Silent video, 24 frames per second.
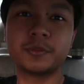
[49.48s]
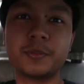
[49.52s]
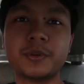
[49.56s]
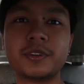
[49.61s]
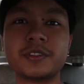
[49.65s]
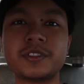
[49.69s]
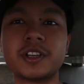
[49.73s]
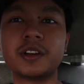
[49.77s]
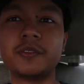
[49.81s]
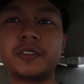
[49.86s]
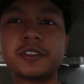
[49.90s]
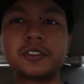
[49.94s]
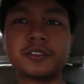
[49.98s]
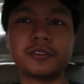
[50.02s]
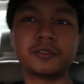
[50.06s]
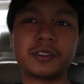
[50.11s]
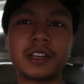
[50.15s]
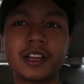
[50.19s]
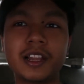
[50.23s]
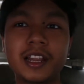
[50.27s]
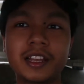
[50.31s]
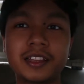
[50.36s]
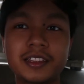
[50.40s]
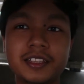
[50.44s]
to post office to
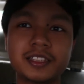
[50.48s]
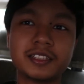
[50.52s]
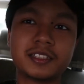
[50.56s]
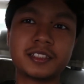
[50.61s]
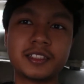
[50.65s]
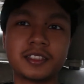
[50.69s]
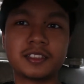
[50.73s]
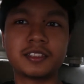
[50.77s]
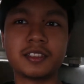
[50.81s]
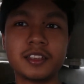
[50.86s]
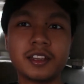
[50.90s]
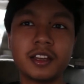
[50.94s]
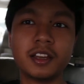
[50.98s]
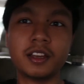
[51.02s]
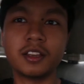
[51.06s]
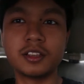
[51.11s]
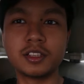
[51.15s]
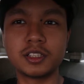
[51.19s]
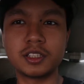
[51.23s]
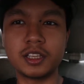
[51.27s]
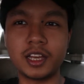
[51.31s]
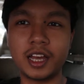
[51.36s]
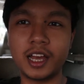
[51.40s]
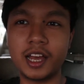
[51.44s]
collect this
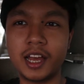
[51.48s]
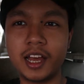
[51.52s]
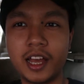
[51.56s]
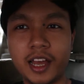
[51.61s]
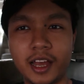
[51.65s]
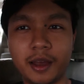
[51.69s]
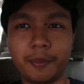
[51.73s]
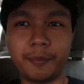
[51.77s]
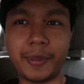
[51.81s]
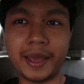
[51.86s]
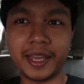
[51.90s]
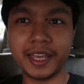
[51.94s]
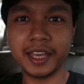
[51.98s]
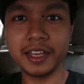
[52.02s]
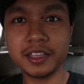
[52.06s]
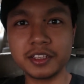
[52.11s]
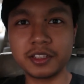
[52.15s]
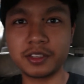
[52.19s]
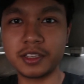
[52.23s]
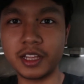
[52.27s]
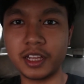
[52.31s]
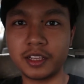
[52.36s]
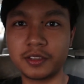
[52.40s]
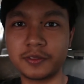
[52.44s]

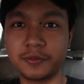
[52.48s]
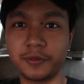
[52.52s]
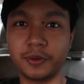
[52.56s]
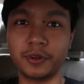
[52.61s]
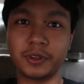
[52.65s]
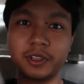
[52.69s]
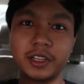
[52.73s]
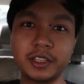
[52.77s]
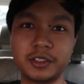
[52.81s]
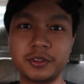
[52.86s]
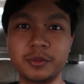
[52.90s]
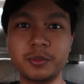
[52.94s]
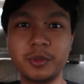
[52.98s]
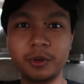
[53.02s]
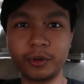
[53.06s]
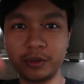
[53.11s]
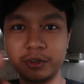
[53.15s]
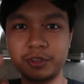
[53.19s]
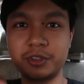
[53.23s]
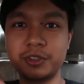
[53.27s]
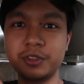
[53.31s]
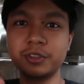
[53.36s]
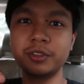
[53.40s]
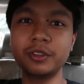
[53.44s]
package that's for the
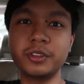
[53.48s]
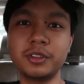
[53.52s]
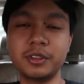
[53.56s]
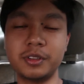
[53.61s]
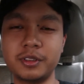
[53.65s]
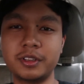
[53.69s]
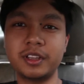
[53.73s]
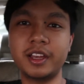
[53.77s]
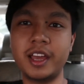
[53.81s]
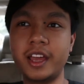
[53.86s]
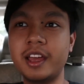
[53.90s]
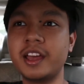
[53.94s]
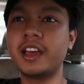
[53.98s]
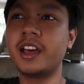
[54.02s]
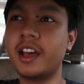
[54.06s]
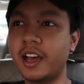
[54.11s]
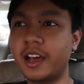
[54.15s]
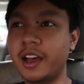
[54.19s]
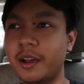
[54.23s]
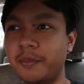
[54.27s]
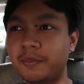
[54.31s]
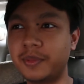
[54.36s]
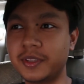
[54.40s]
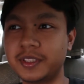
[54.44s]
tomorrow shoot.
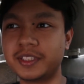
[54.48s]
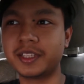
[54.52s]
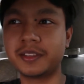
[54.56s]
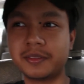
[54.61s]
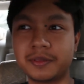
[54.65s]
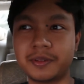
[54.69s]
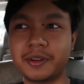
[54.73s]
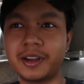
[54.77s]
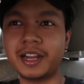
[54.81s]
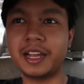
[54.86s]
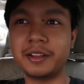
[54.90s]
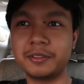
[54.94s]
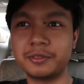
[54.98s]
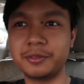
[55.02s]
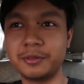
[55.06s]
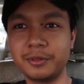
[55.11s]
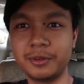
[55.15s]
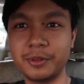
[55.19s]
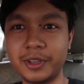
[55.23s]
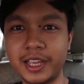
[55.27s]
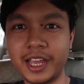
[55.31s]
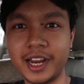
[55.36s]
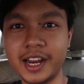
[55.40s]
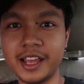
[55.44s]
Please subscribe
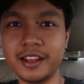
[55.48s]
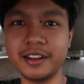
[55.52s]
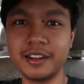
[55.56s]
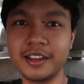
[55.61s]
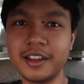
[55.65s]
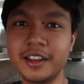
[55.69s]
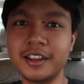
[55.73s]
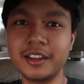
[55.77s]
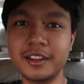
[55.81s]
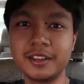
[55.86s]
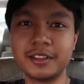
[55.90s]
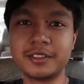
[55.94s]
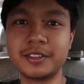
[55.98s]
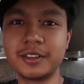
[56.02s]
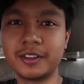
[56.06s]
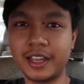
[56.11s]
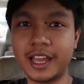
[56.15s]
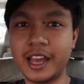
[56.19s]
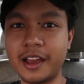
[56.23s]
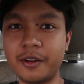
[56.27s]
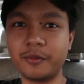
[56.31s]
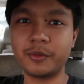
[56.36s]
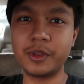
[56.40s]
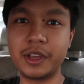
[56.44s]
to look at it. So
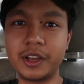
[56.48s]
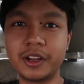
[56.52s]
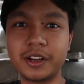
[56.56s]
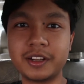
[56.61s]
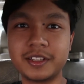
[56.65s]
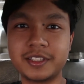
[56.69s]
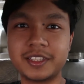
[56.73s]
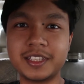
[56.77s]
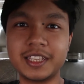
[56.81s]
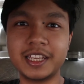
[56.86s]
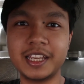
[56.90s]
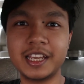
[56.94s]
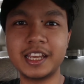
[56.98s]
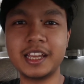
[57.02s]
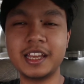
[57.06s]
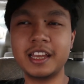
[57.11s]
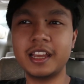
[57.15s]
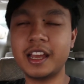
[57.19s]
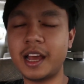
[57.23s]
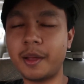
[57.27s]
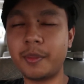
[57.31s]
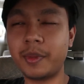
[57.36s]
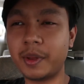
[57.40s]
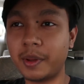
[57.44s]
we're gonna
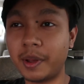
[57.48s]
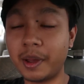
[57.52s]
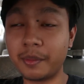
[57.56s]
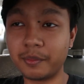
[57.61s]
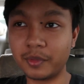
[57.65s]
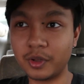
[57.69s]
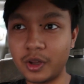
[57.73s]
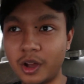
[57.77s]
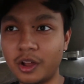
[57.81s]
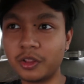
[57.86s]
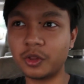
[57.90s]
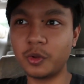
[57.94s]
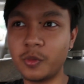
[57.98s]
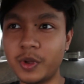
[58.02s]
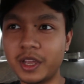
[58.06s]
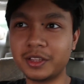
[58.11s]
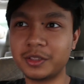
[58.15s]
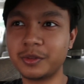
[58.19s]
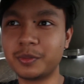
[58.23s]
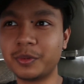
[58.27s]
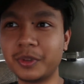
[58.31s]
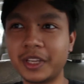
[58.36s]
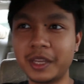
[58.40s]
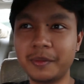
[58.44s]
see. I'm on the
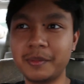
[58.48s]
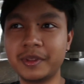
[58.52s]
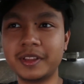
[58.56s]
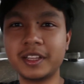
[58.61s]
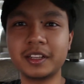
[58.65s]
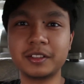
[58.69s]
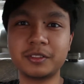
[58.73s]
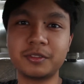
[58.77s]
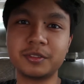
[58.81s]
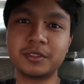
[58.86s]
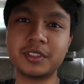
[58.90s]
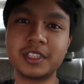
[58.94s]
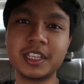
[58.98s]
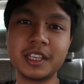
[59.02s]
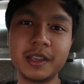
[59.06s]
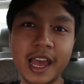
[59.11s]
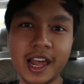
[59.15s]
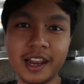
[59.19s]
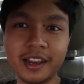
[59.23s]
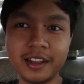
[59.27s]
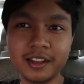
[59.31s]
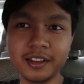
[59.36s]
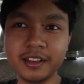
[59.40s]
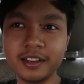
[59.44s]
way to Bukit Bintang to
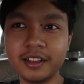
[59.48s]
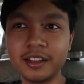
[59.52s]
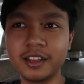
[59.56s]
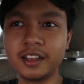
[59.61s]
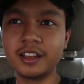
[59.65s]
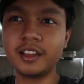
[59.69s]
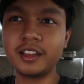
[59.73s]
see Alan,